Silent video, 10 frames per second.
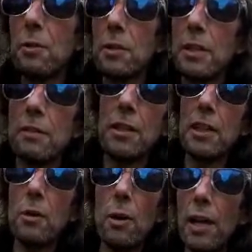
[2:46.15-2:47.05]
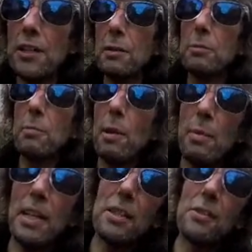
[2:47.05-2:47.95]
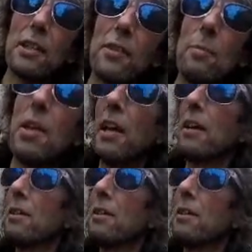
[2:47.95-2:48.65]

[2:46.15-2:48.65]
Right, crikey. Oh, actually, my mate used to live up there.